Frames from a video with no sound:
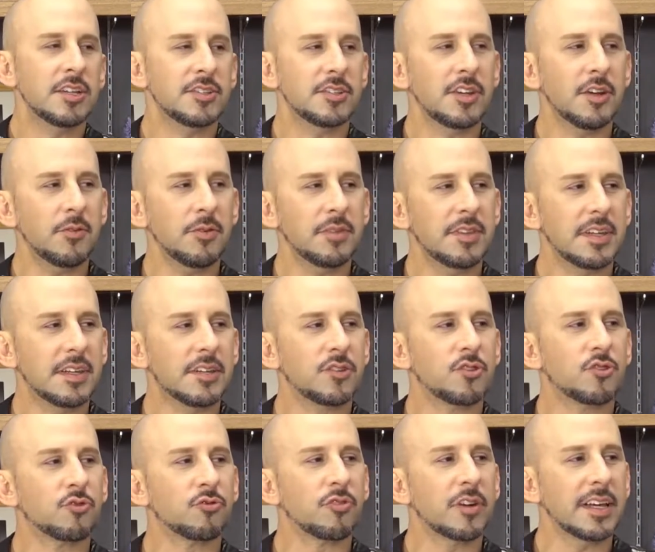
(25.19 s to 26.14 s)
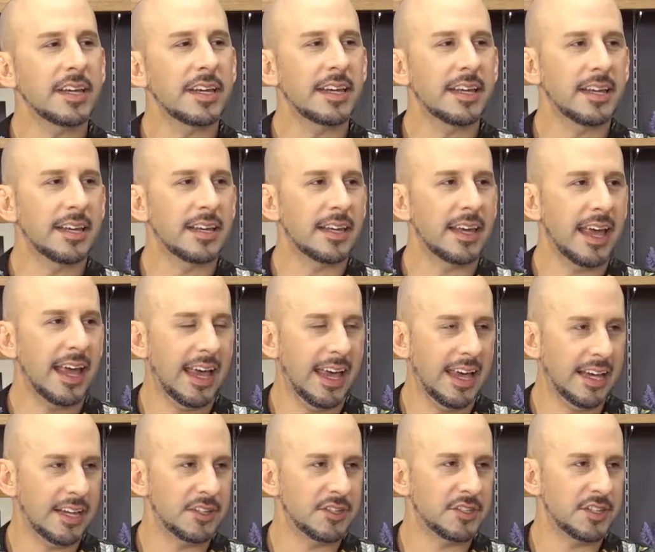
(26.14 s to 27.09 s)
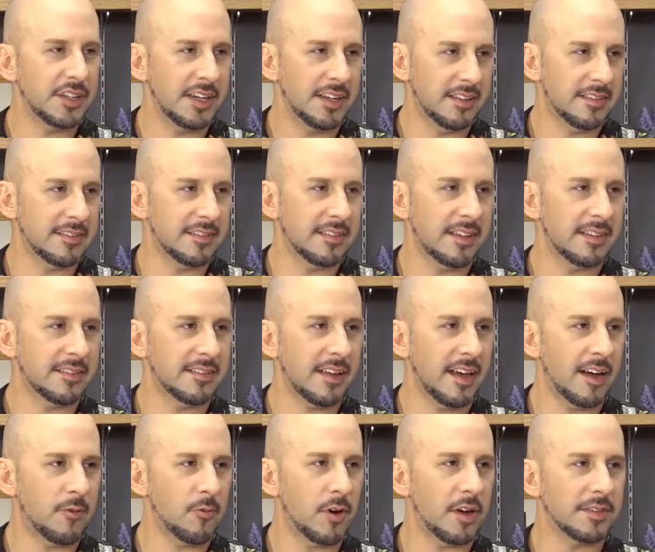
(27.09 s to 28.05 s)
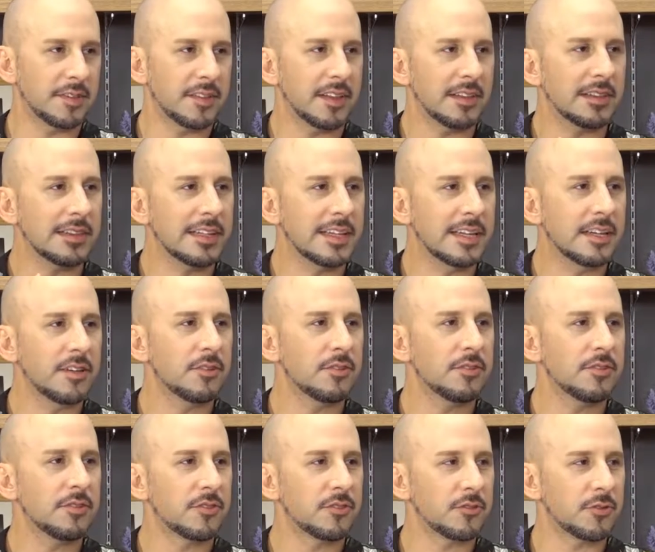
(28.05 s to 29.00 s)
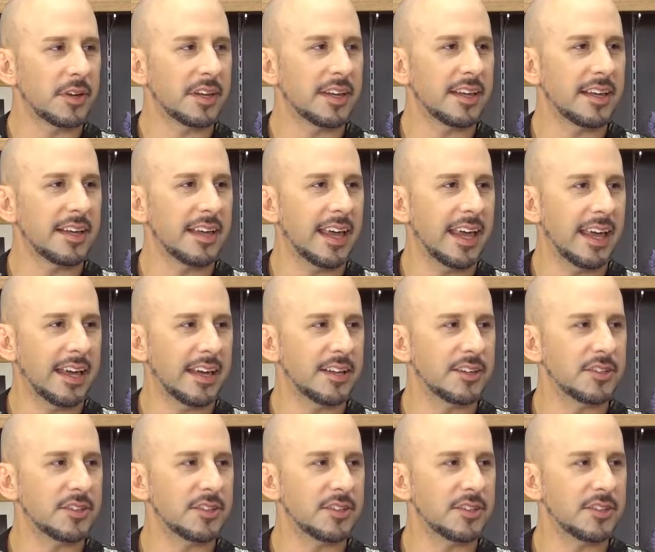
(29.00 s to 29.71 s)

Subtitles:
Do you know what the drinking age is in Taiwan, the legal drinking